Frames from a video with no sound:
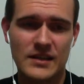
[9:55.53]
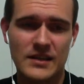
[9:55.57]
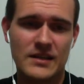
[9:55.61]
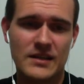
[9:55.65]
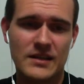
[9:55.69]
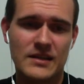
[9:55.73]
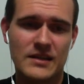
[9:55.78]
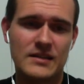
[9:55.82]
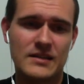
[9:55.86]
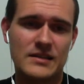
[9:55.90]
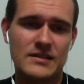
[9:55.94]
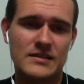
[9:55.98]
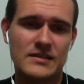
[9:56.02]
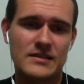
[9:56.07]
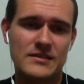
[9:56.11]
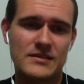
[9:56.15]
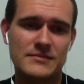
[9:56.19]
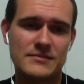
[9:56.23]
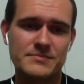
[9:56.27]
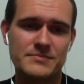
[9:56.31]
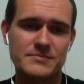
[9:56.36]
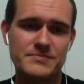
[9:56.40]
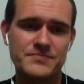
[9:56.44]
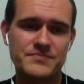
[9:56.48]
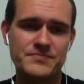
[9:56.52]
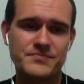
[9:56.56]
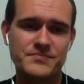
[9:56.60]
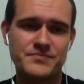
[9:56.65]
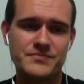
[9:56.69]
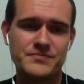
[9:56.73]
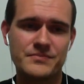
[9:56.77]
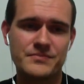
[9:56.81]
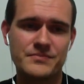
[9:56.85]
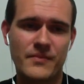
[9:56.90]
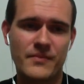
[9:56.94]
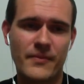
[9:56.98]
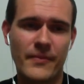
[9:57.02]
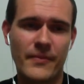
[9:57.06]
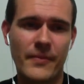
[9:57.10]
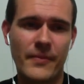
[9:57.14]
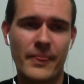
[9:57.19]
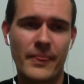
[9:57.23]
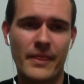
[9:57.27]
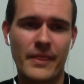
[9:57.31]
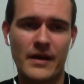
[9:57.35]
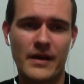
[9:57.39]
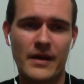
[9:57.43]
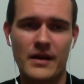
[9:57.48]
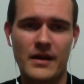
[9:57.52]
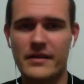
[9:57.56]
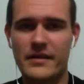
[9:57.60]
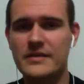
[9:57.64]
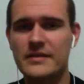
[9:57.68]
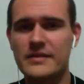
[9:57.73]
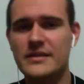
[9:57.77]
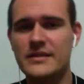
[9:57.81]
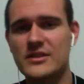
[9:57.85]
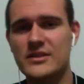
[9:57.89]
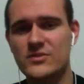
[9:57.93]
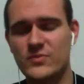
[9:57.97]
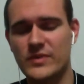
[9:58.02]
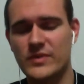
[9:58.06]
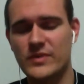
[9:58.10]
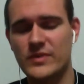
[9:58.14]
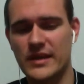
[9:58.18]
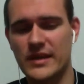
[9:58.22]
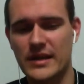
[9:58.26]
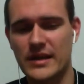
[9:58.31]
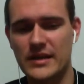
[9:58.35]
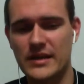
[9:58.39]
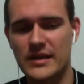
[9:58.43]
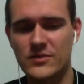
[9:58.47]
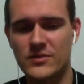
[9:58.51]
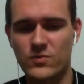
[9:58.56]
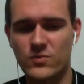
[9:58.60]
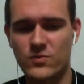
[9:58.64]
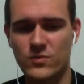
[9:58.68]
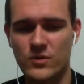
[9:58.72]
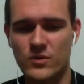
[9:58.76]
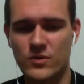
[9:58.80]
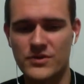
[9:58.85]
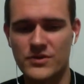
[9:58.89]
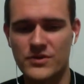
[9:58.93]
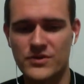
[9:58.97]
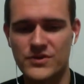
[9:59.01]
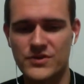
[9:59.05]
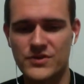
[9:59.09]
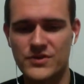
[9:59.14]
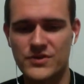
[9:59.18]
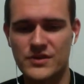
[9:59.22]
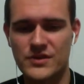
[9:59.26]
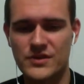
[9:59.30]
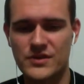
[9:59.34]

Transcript: Other ideas we had was